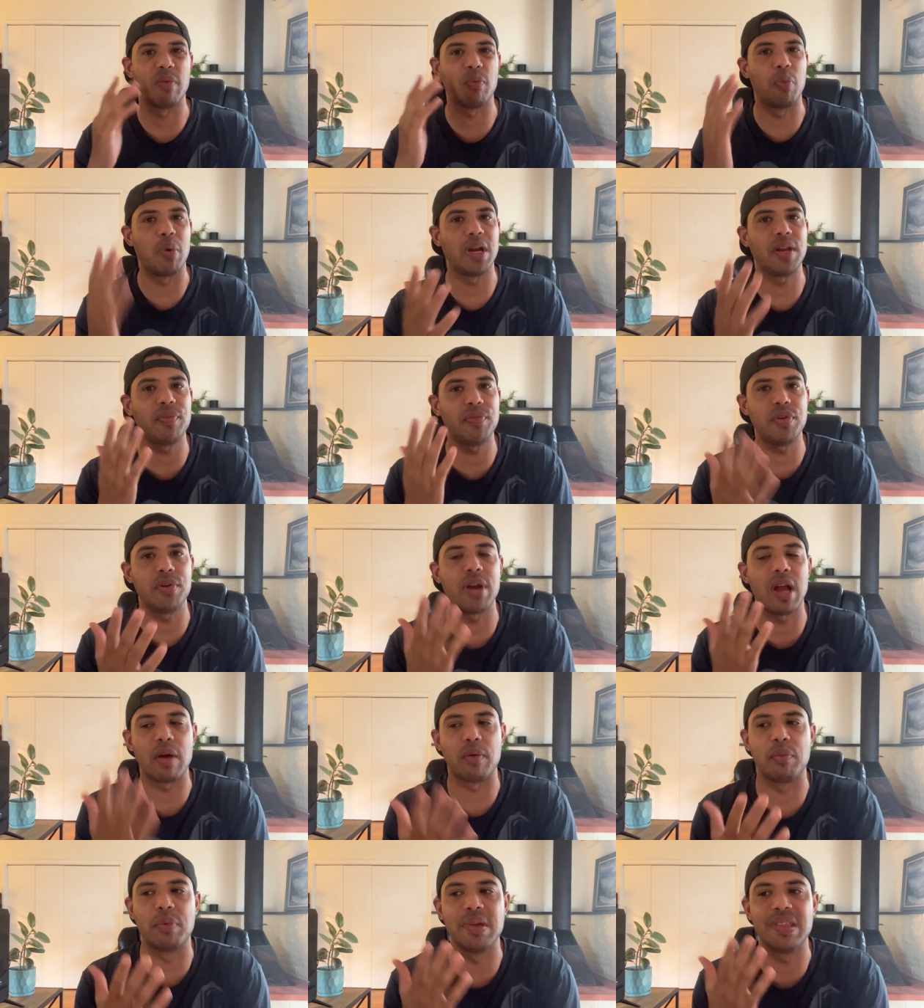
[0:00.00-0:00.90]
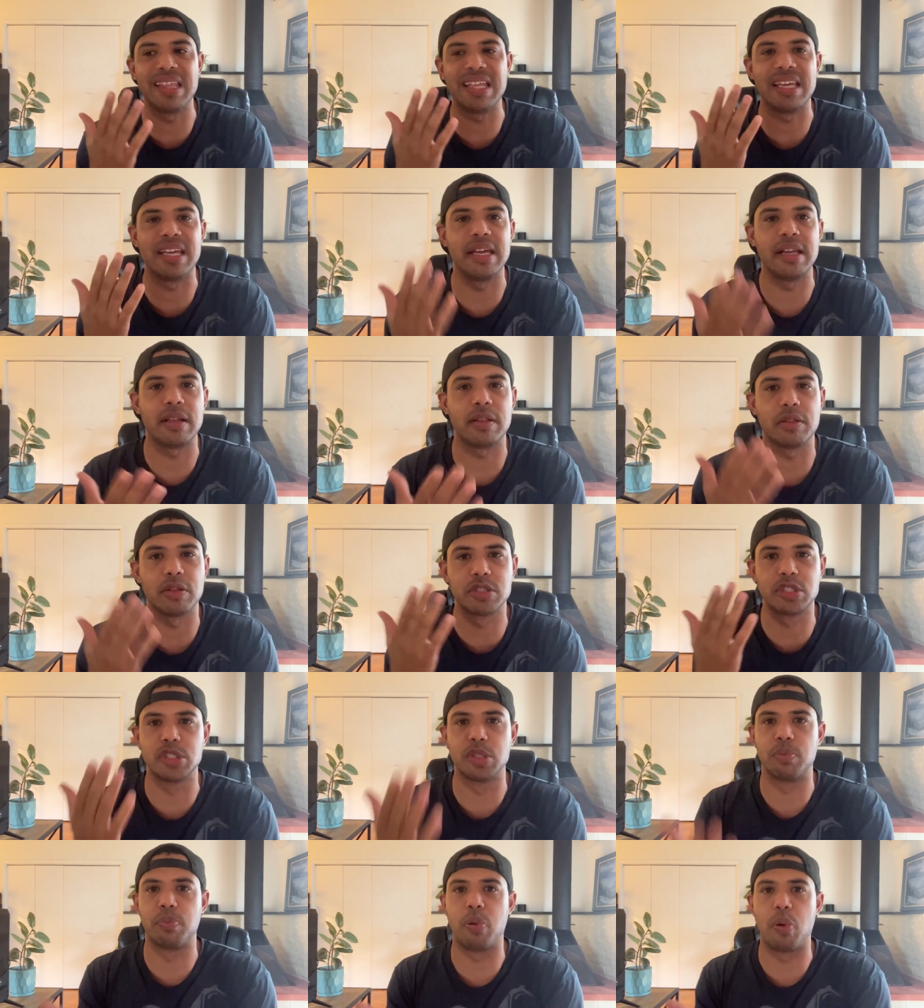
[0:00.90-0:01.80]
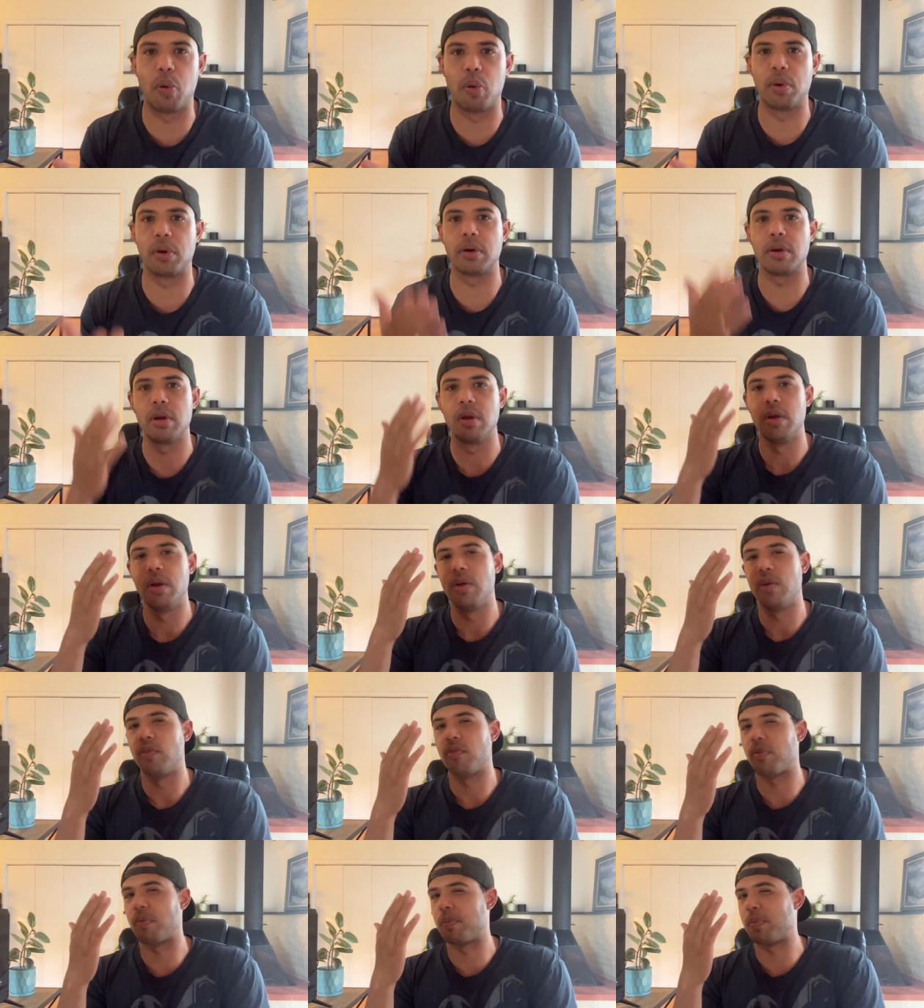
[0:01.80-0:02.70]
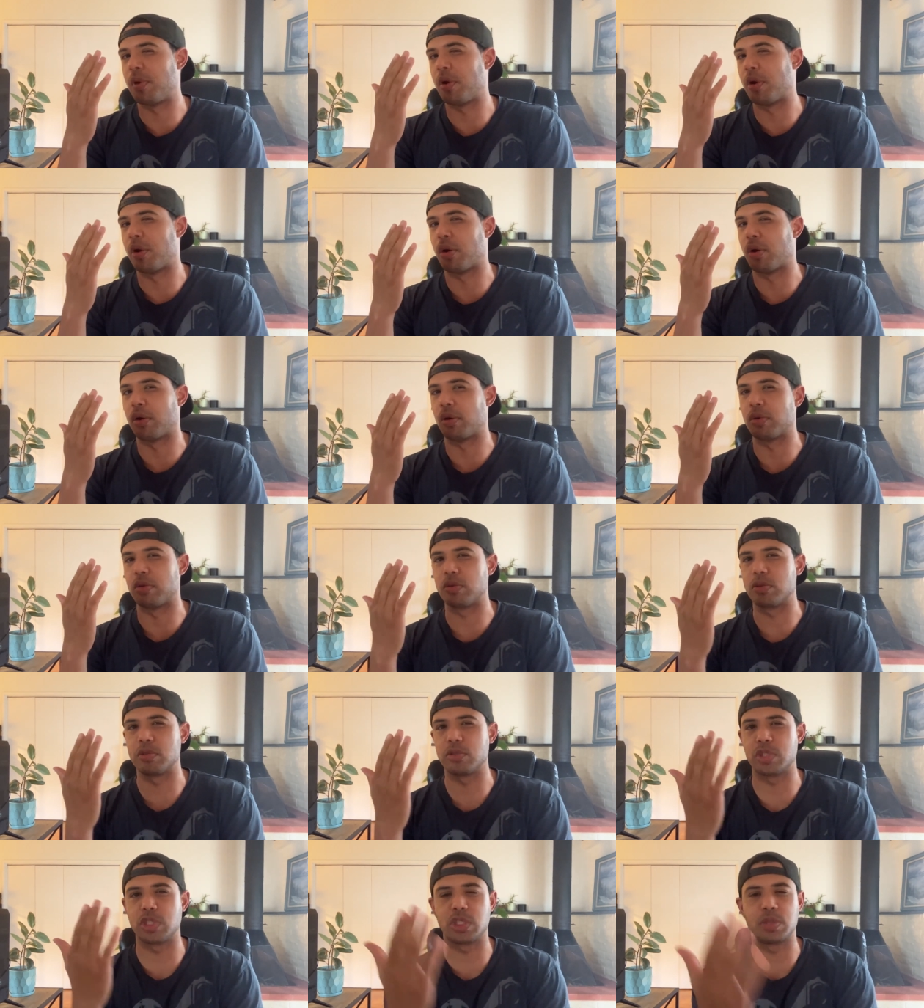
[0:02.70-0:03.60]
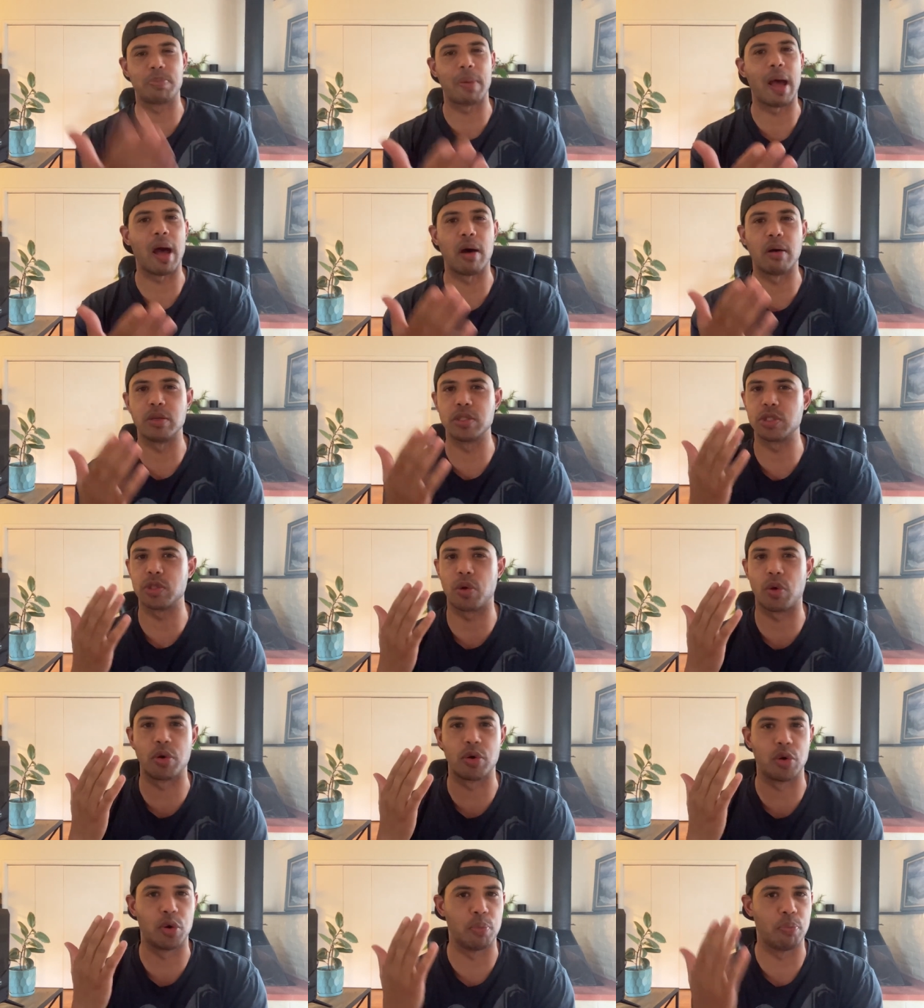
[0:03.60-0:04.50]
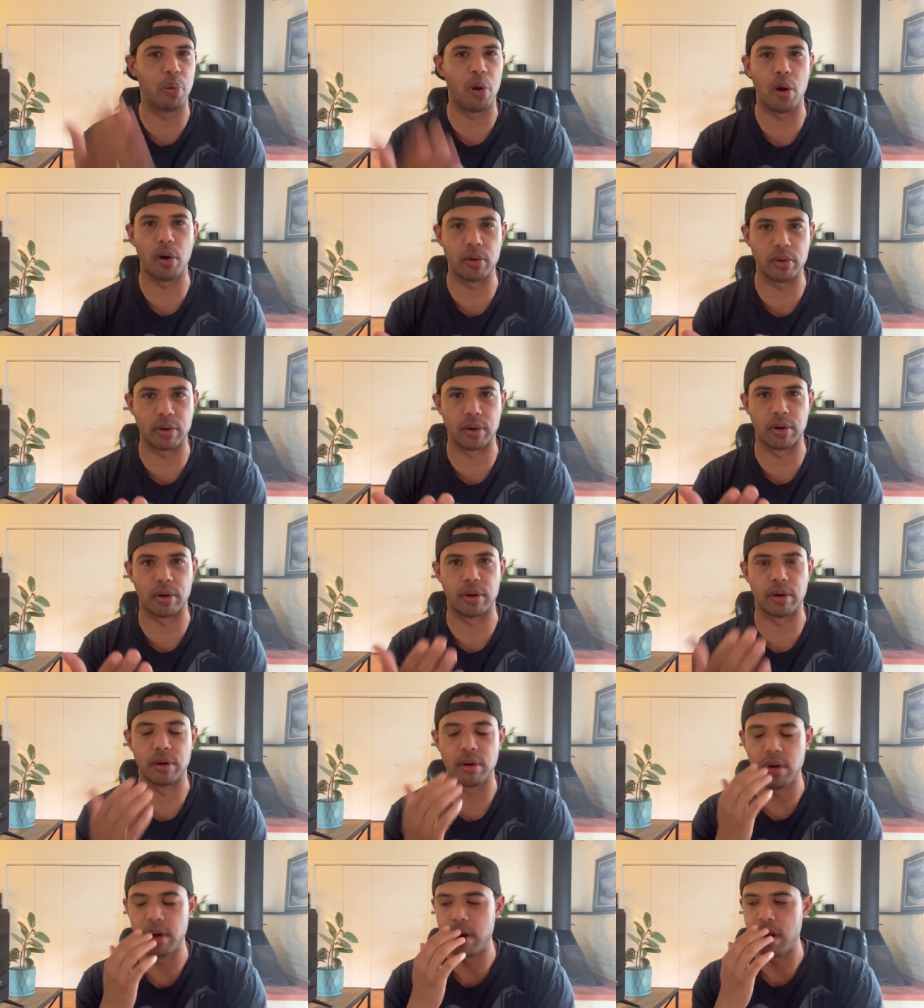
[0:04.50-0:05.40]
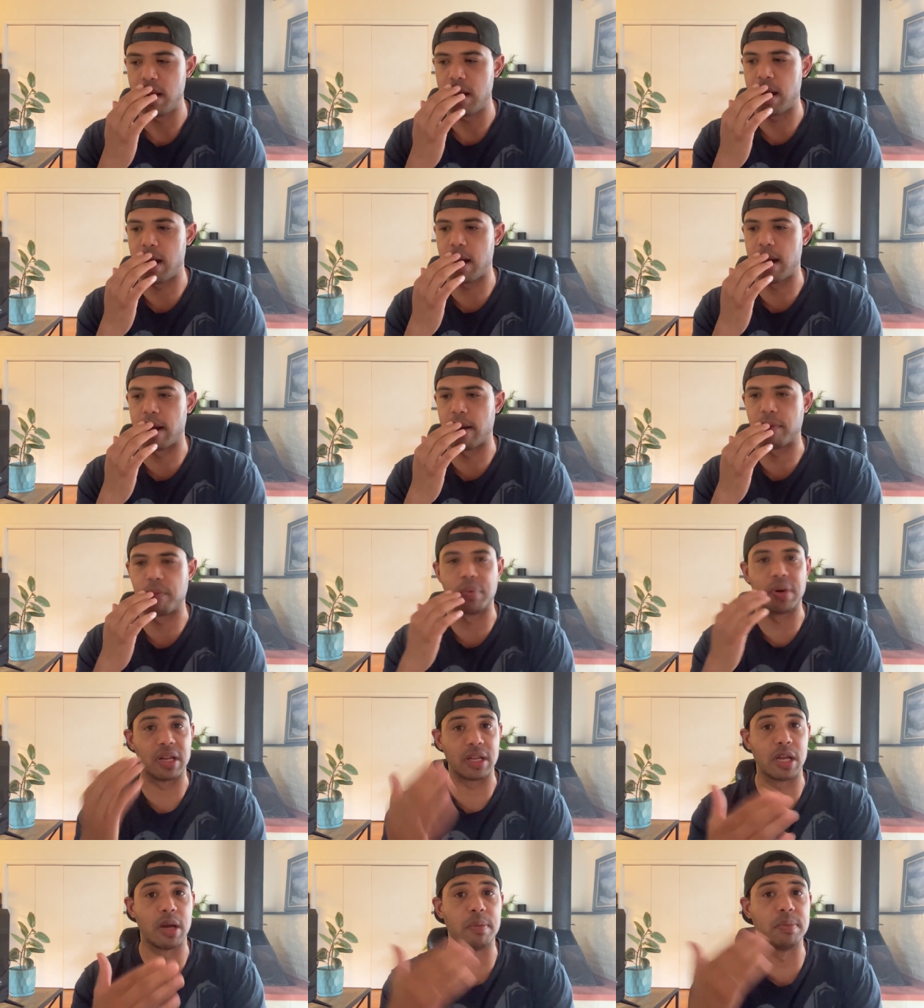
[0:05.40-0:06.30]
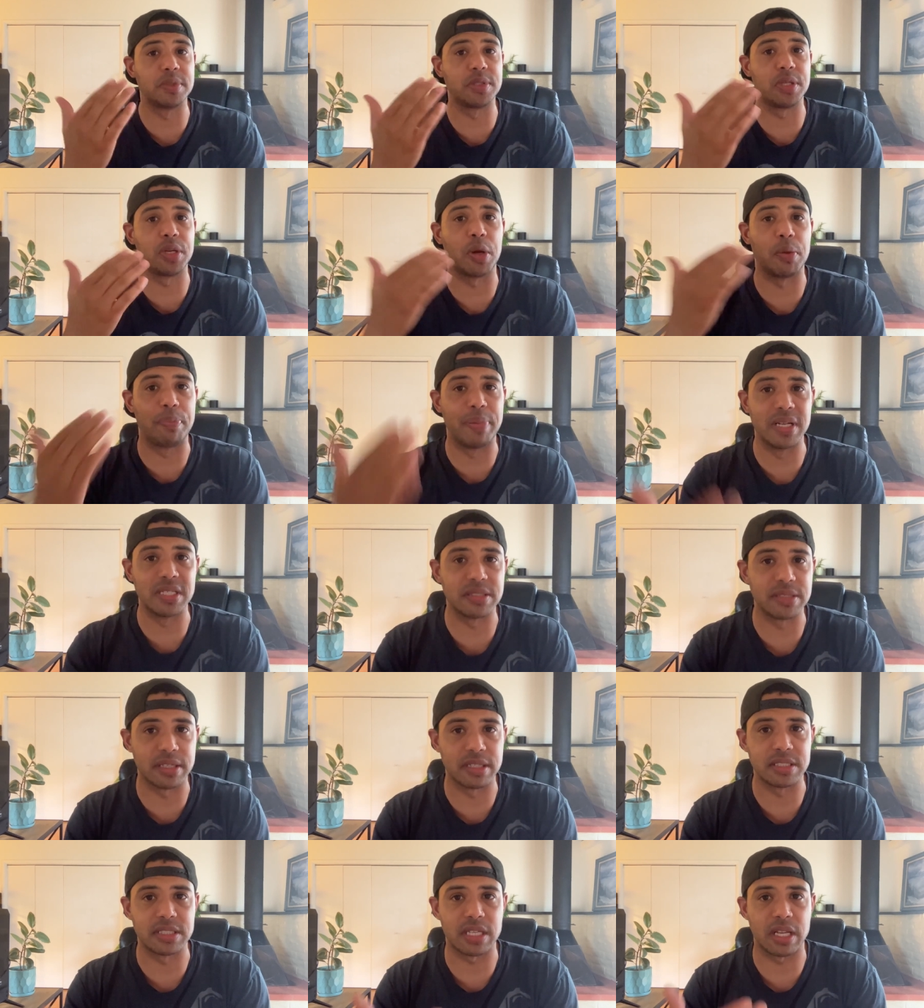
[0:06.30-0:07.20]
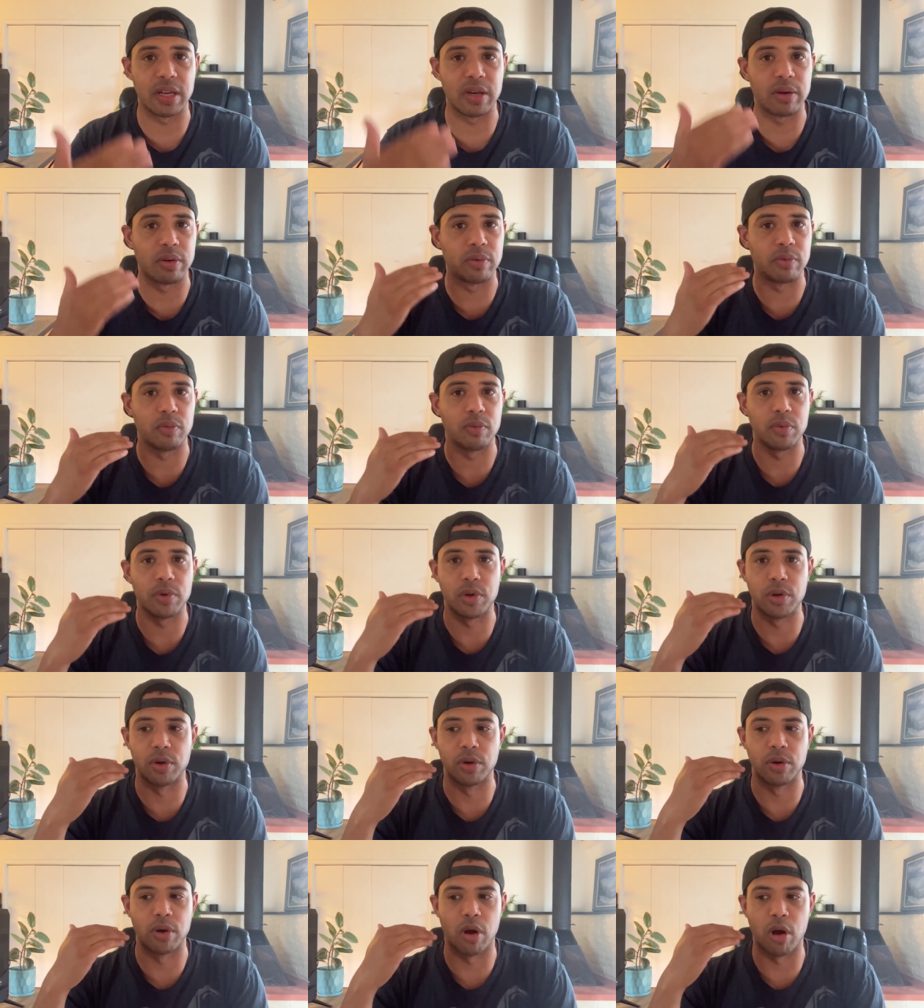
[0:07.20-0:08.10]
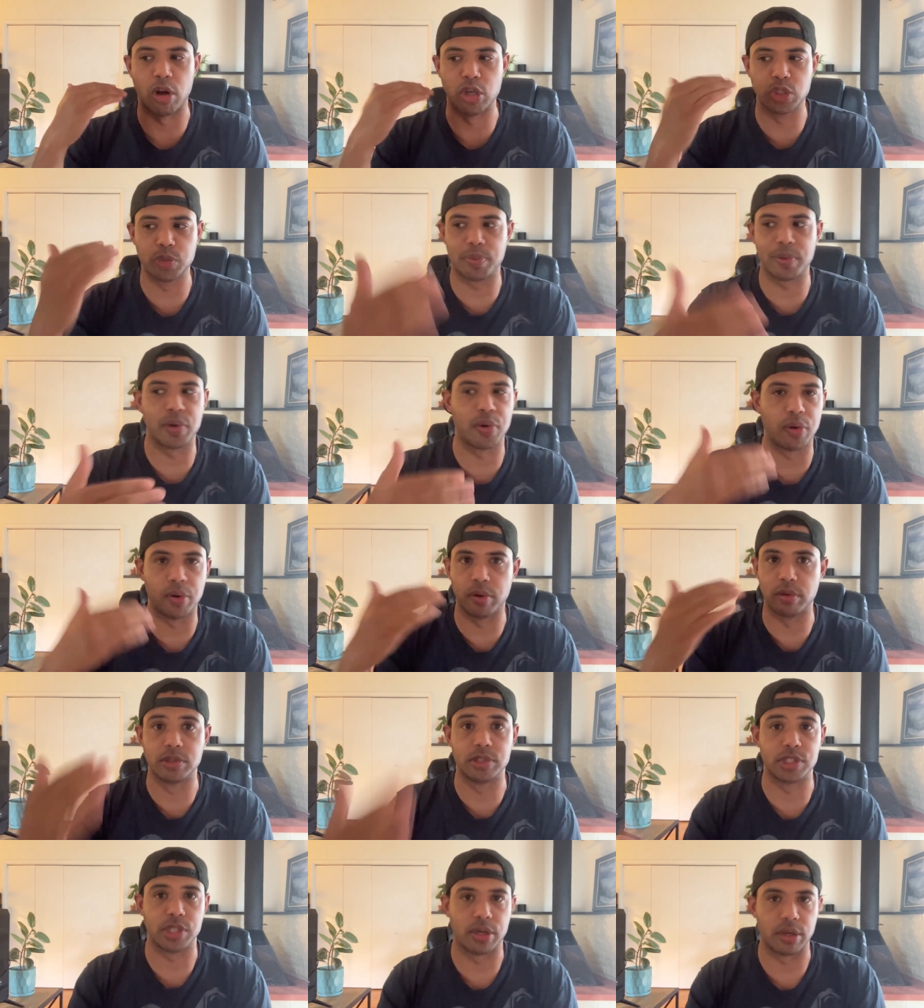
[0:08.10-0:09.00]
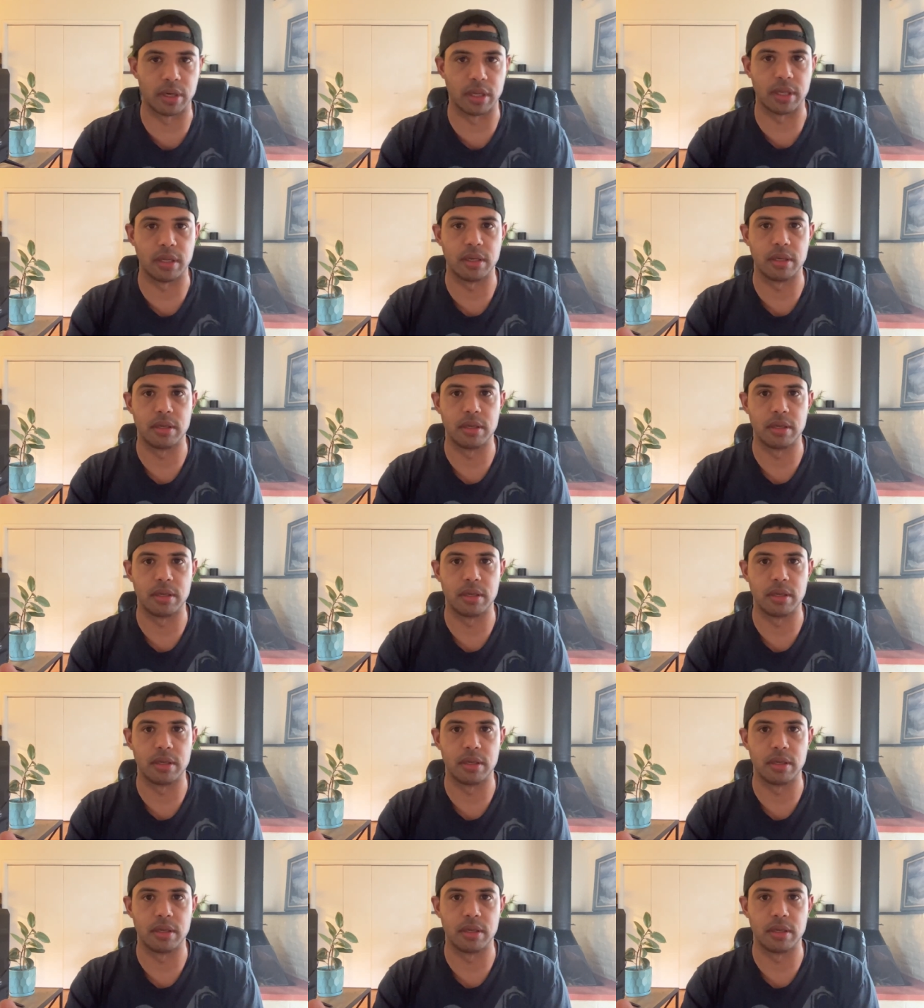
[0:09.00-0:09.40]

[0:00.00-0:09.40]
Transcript: What if you're not really getting the support from your spouse or your partner uh, when it comes to your business and your entrepreneurial journey?